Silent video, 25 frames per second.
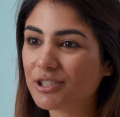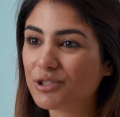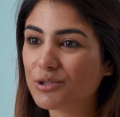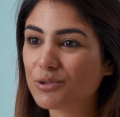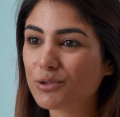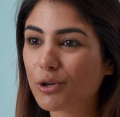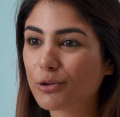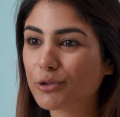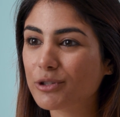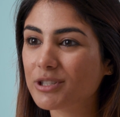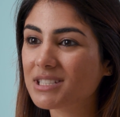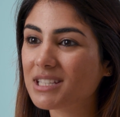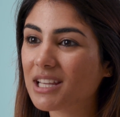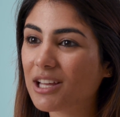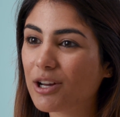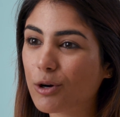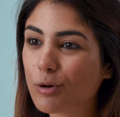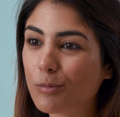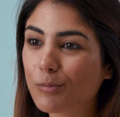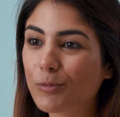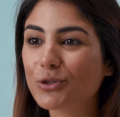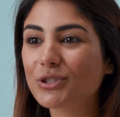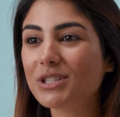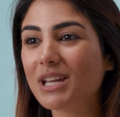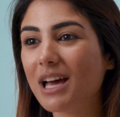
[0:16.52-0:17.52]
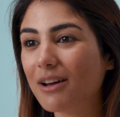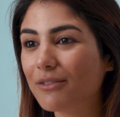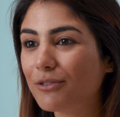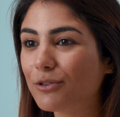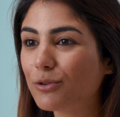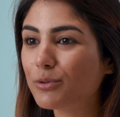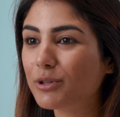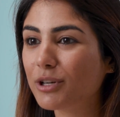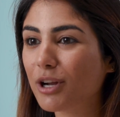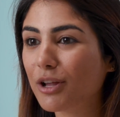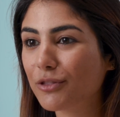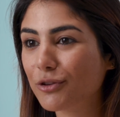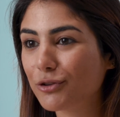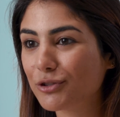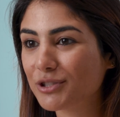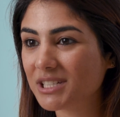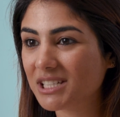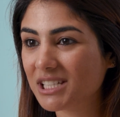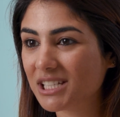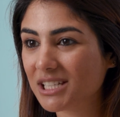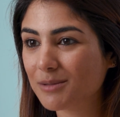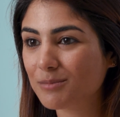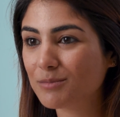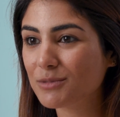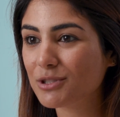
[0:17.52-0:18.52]
and you notice that almost everyone on their
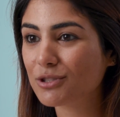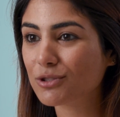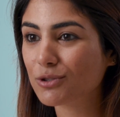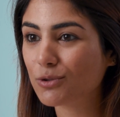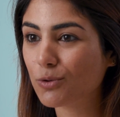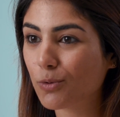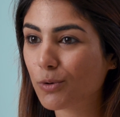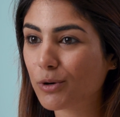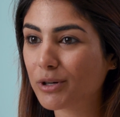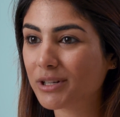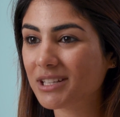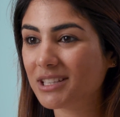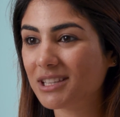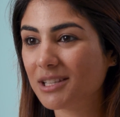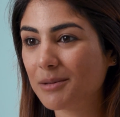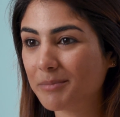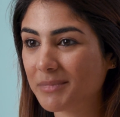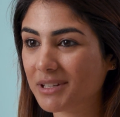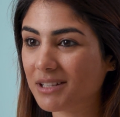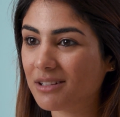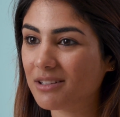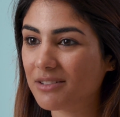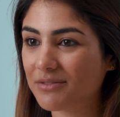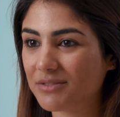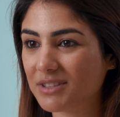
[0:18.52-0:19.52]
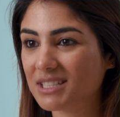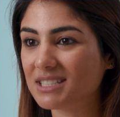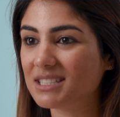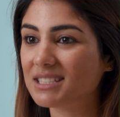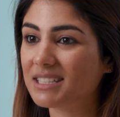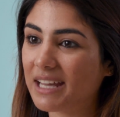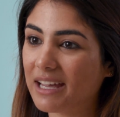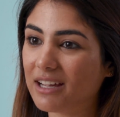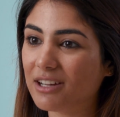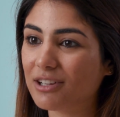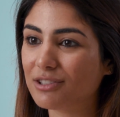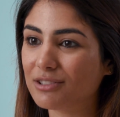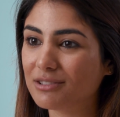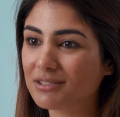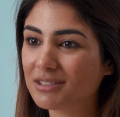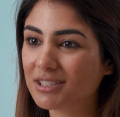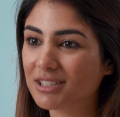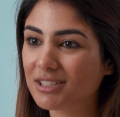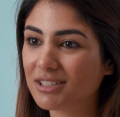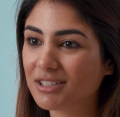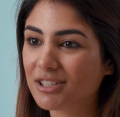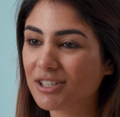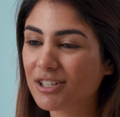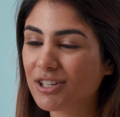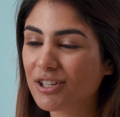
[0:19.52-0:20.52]
team scored in the middle of this scale.
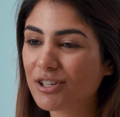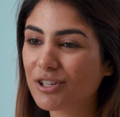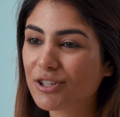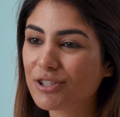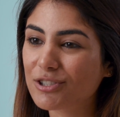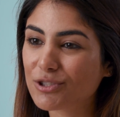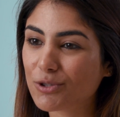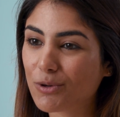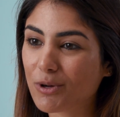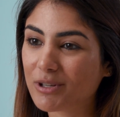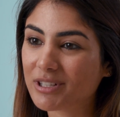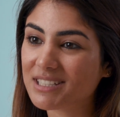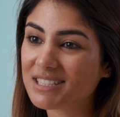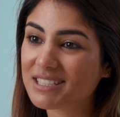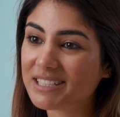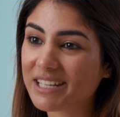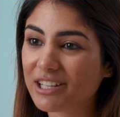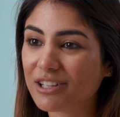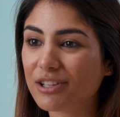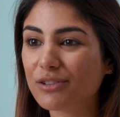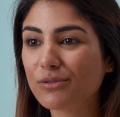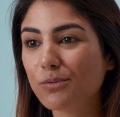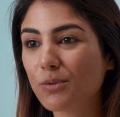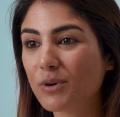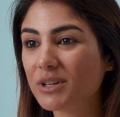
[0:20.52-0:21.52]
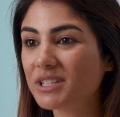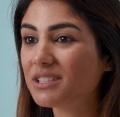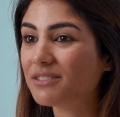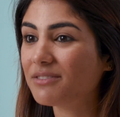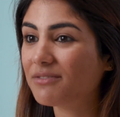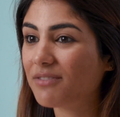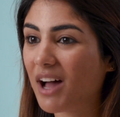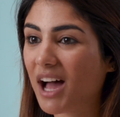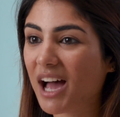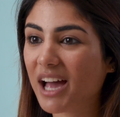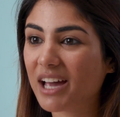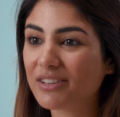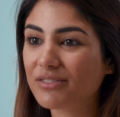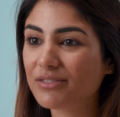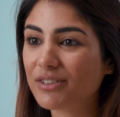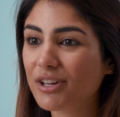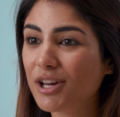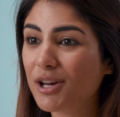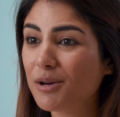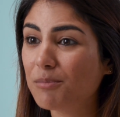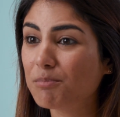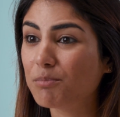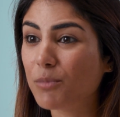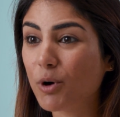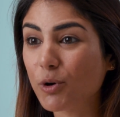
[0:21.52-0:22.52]
So on a scale of 1 to 5,
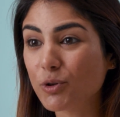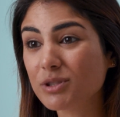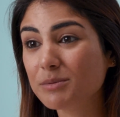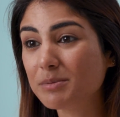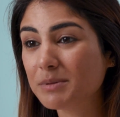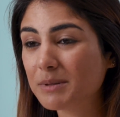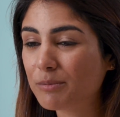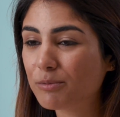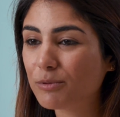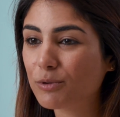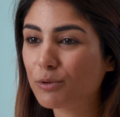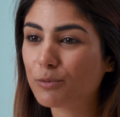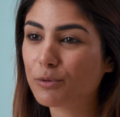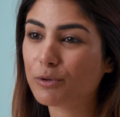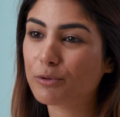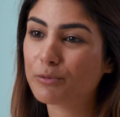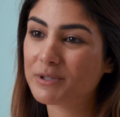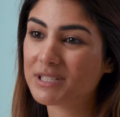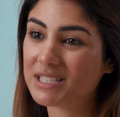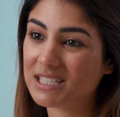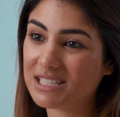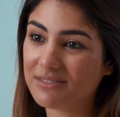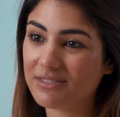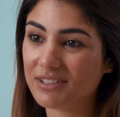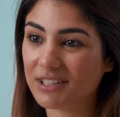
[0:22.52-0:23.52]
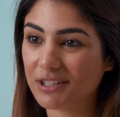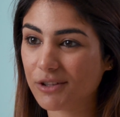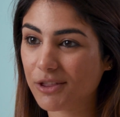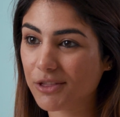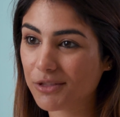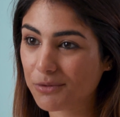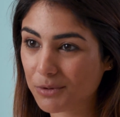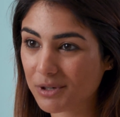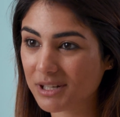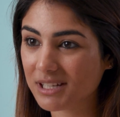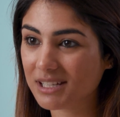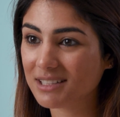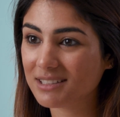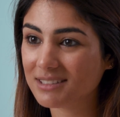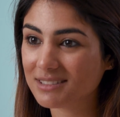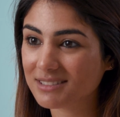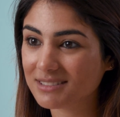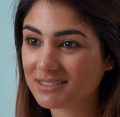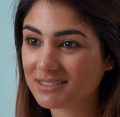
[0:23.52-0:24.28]
most people were receiving a 3.